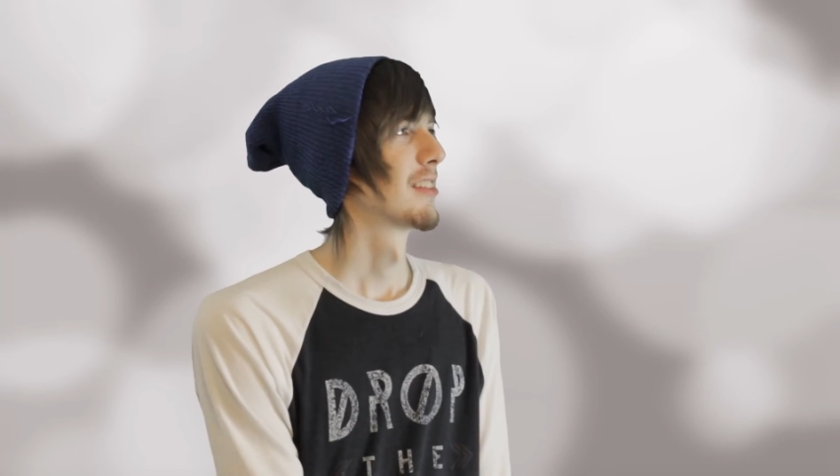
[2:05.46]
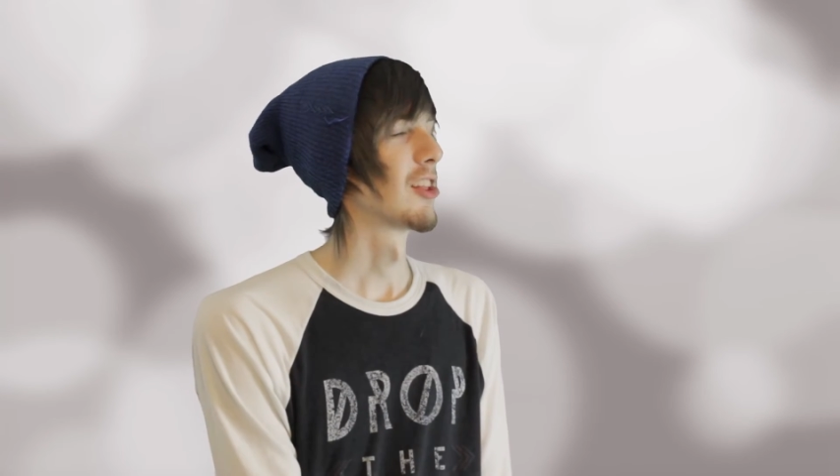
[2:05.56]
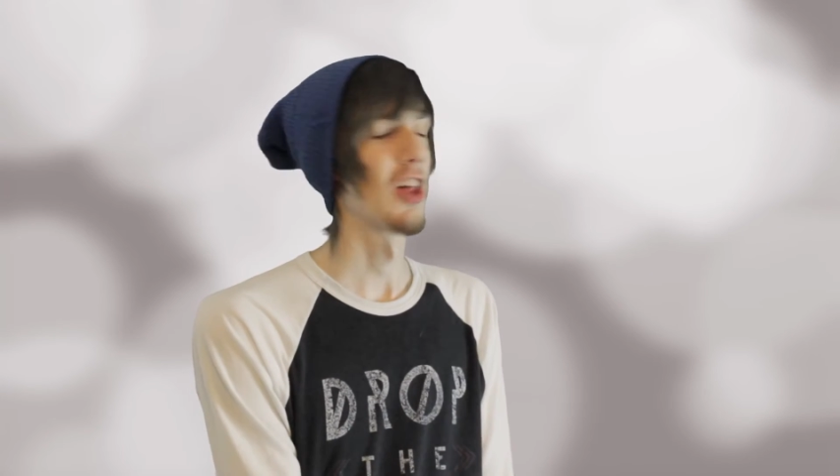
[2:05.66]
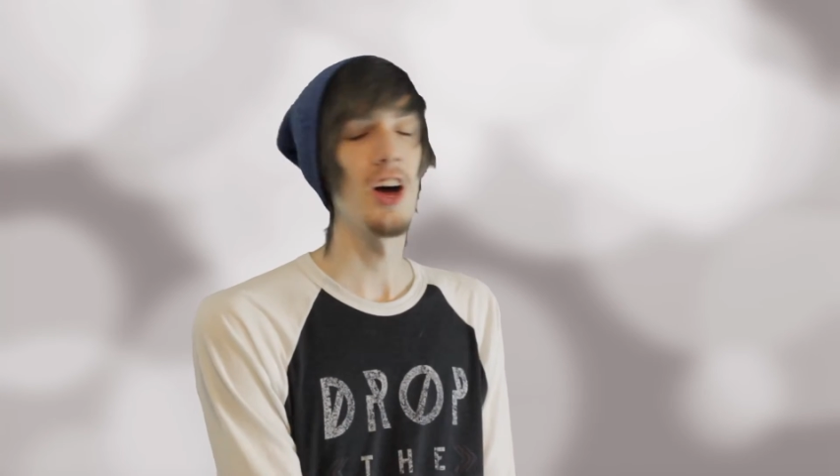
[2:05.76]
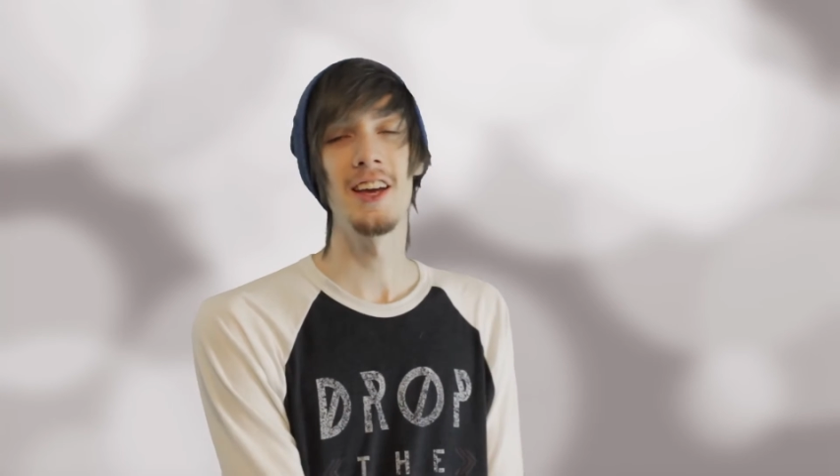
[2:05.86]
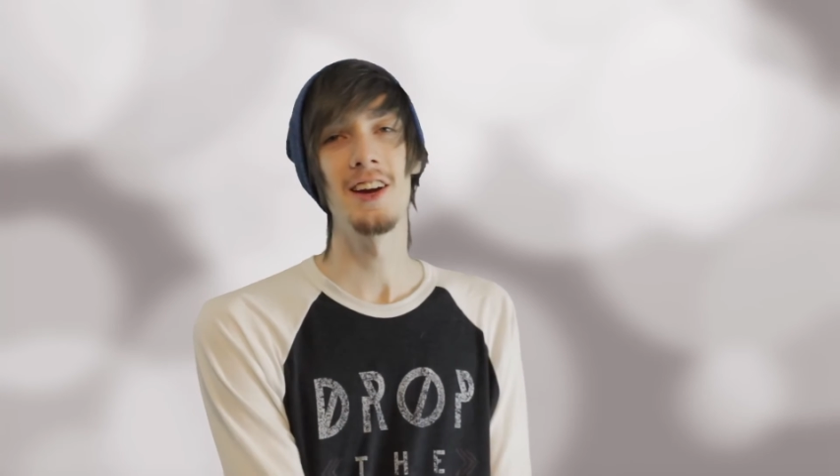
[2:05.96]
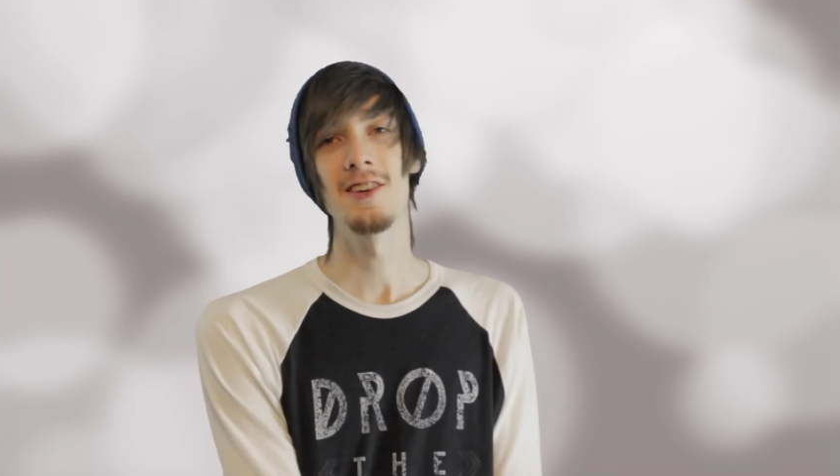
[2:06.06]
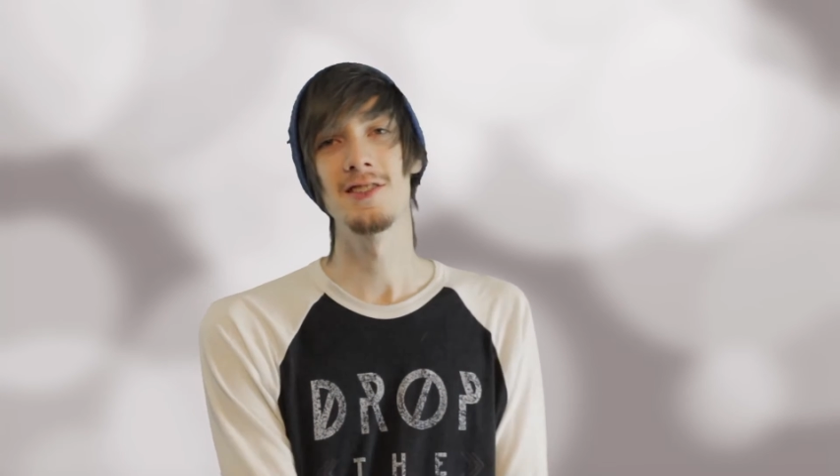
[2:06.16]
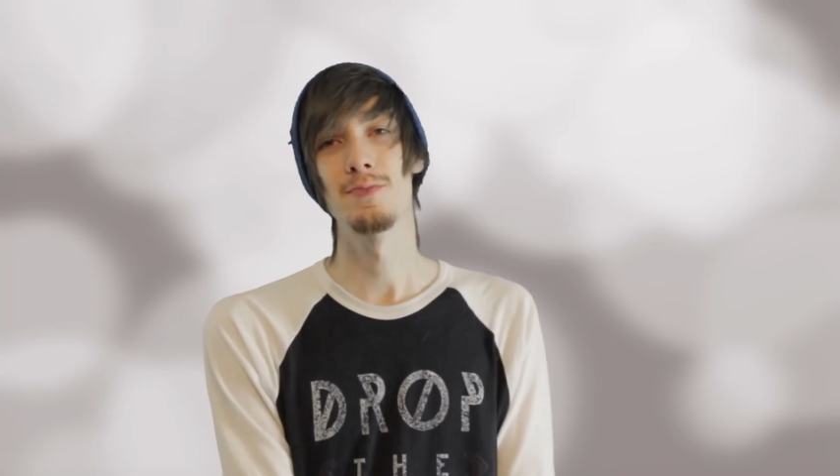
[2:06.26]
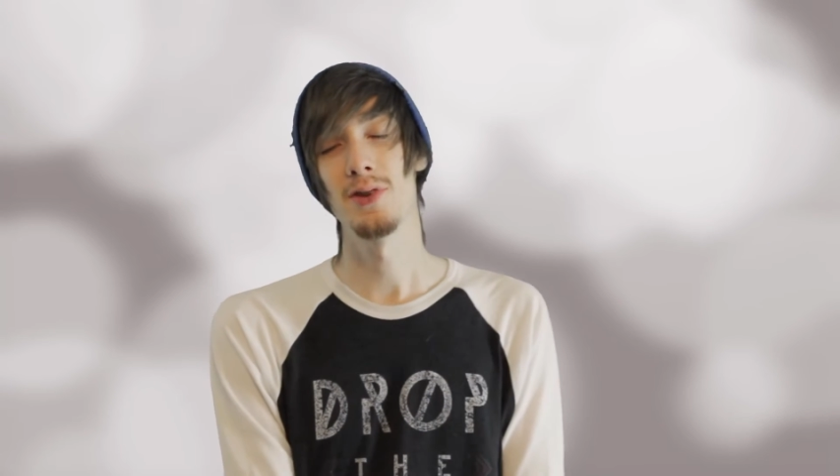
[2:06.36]
The law here
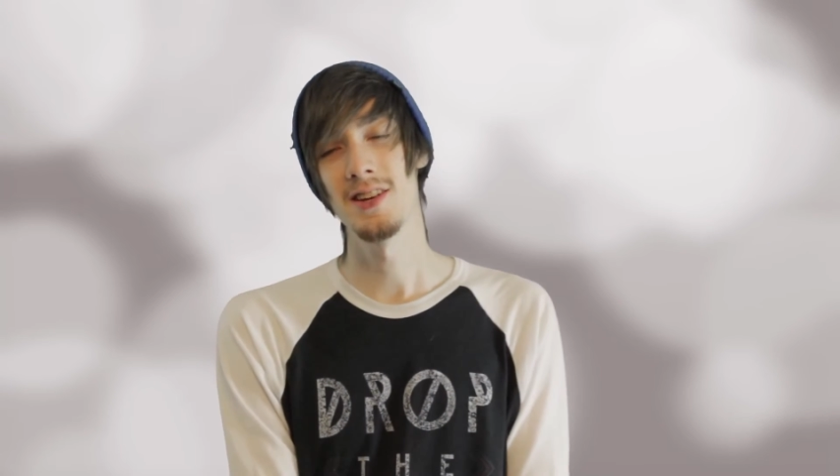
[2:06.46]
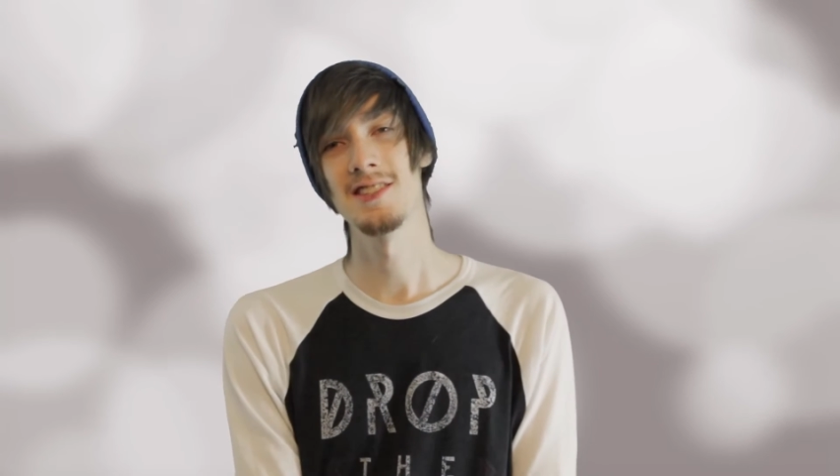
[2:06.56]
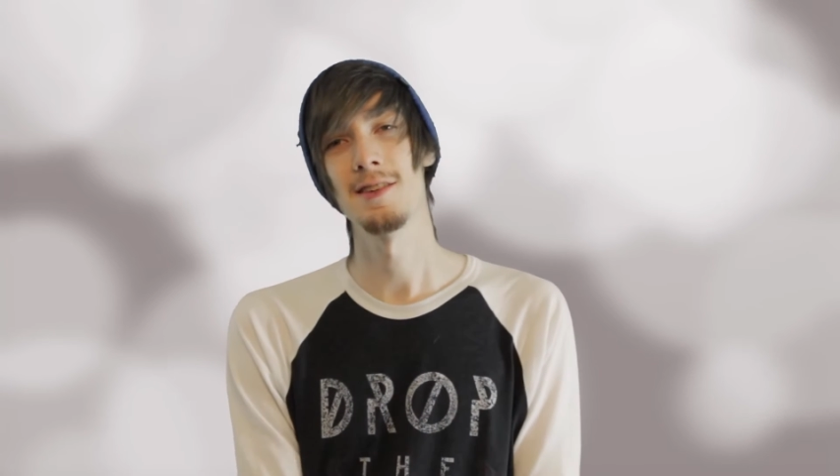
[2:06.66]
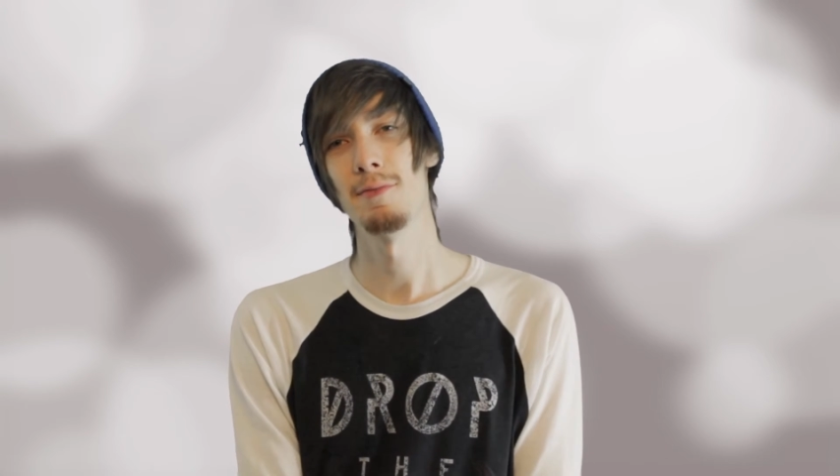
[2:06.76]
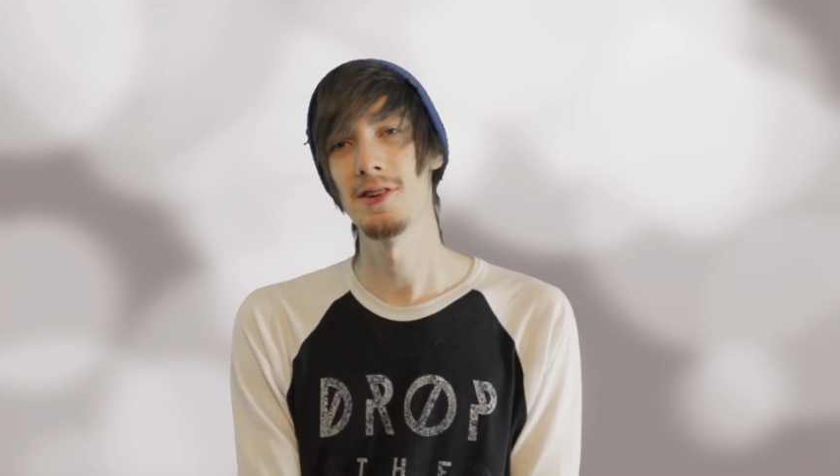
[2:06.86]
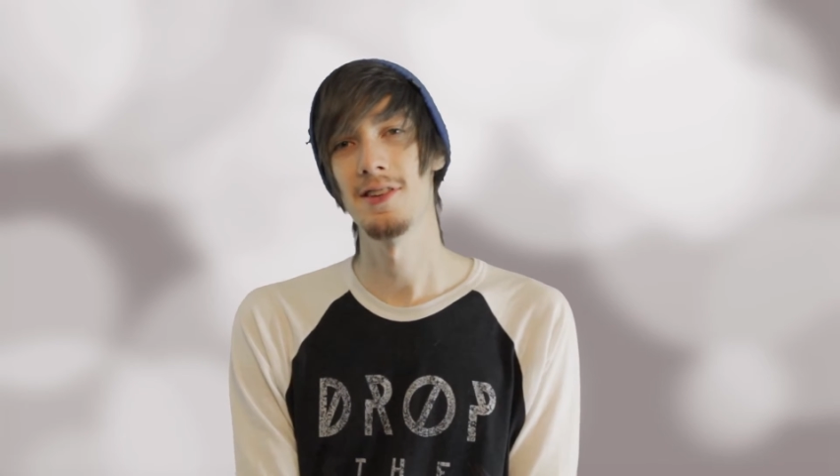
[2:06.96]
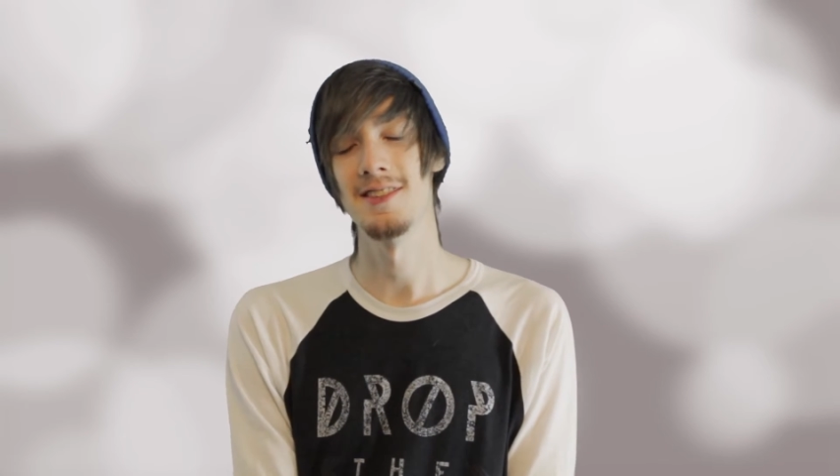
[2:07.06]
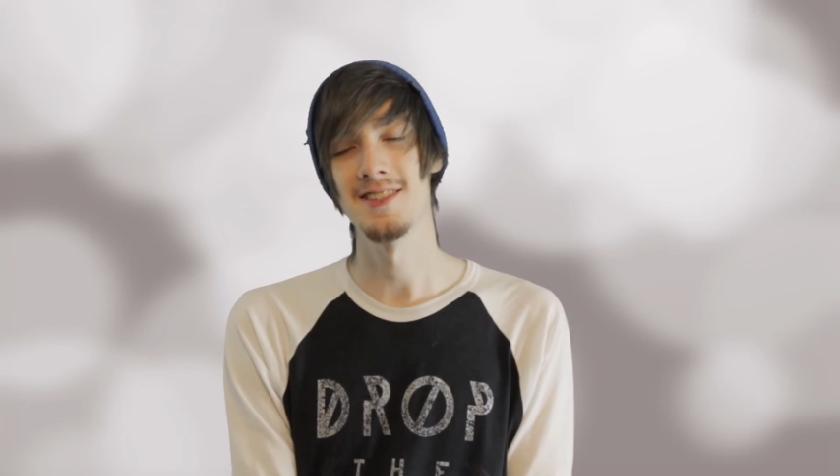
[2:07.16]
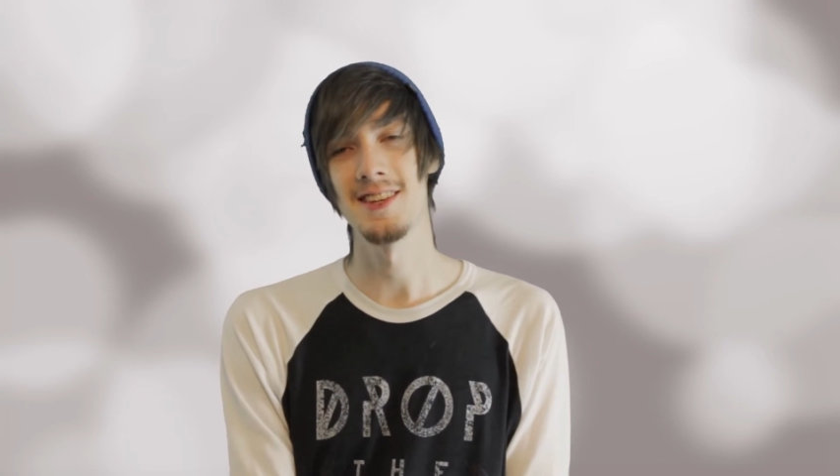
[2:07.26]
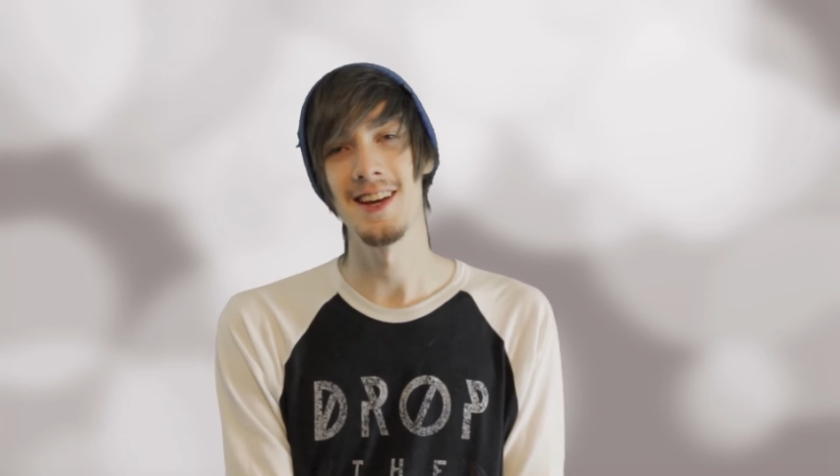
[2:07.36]
is pretty similar to
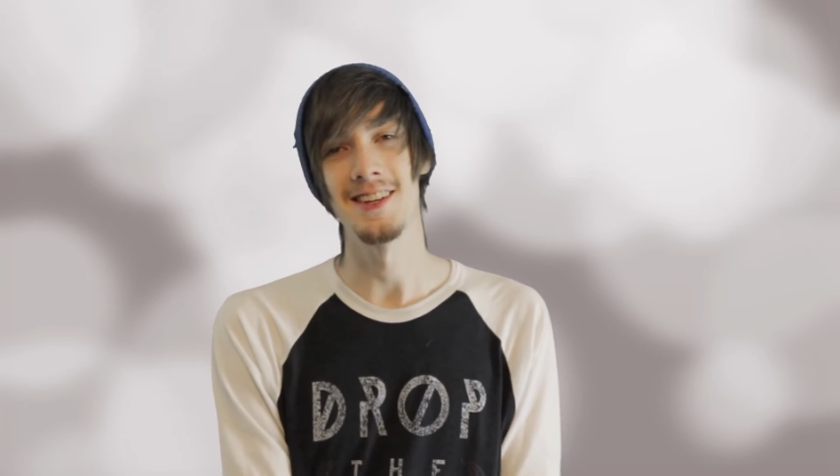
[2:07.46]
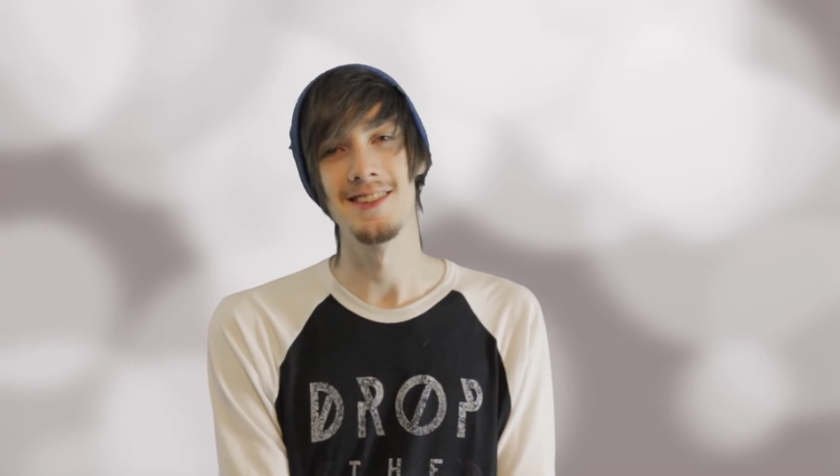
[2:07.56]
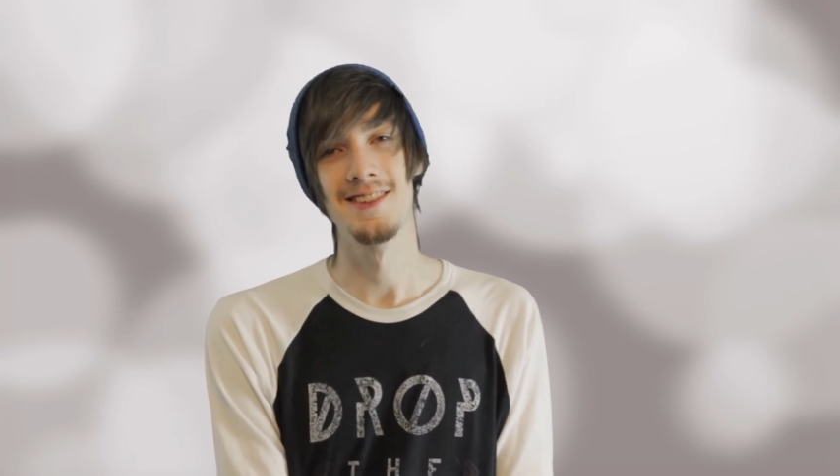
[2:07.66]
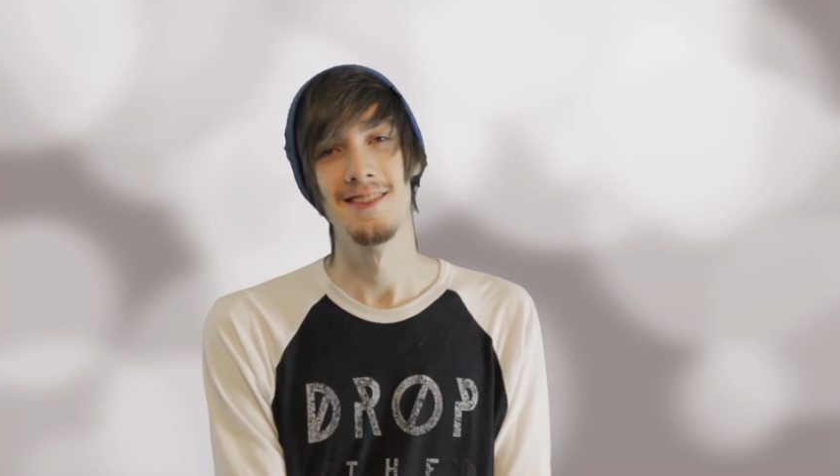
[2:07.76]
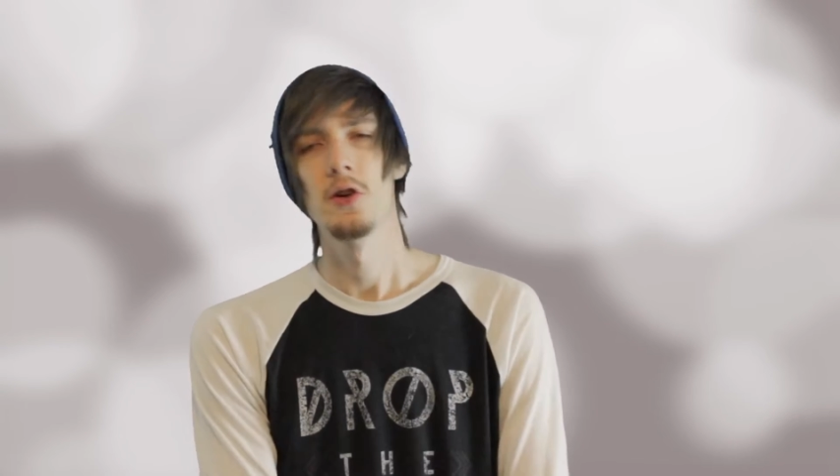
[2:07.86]
the States.